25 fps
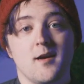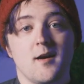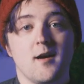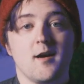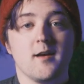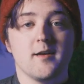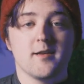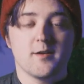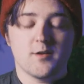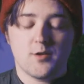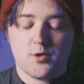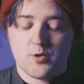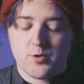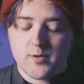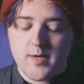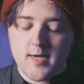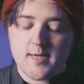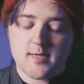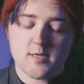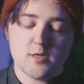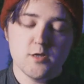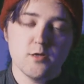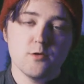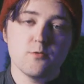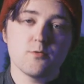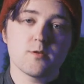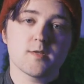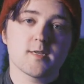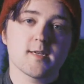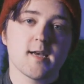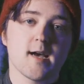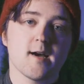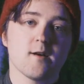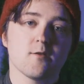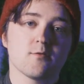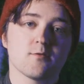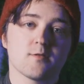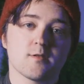It creates new
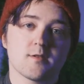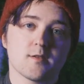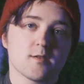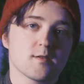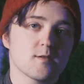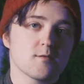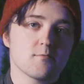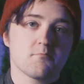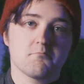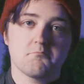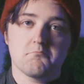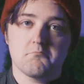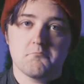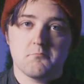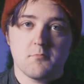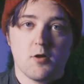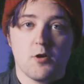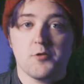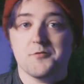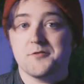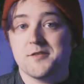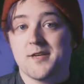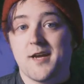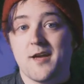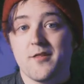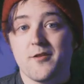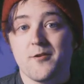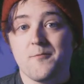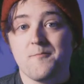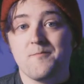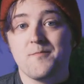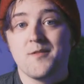sounds altogether.